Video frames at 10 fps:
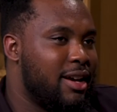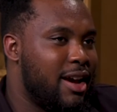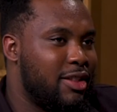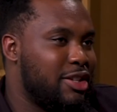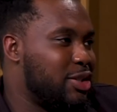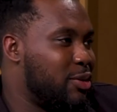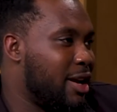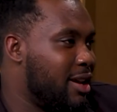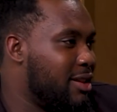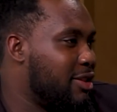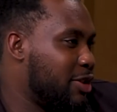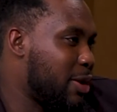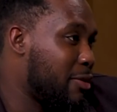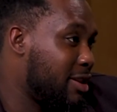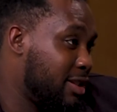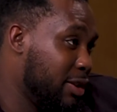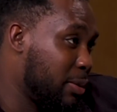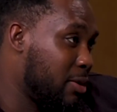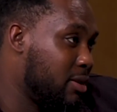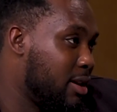and just create things they want to see in the
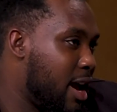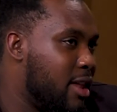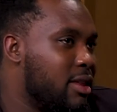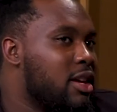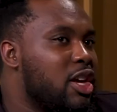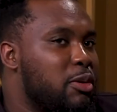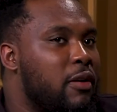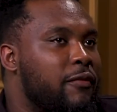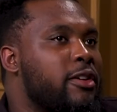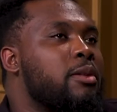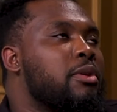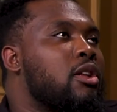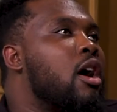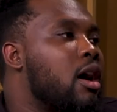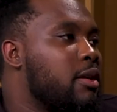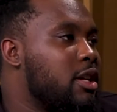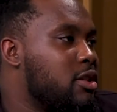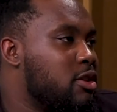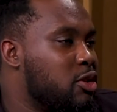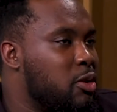world. And you will feel belong
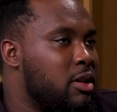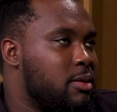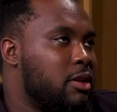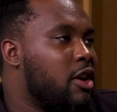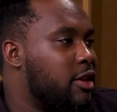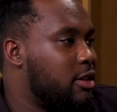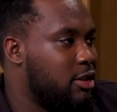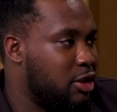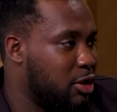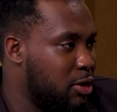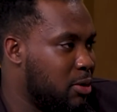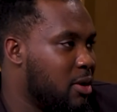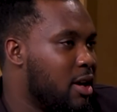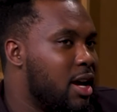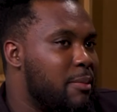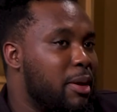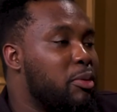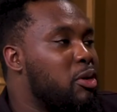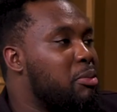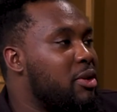because you're doing something authentic to you, and
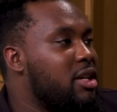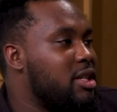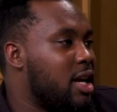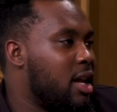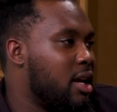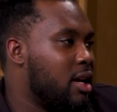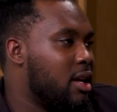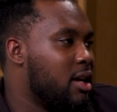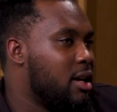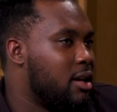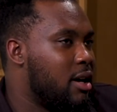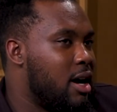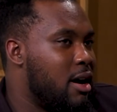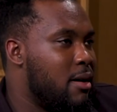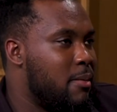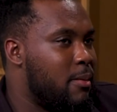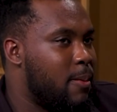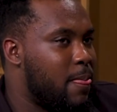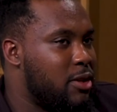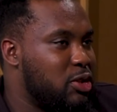people will appreciate it
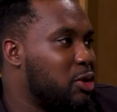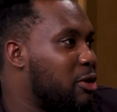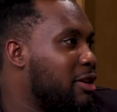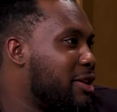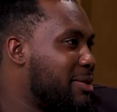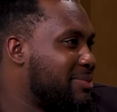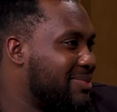sooner or later.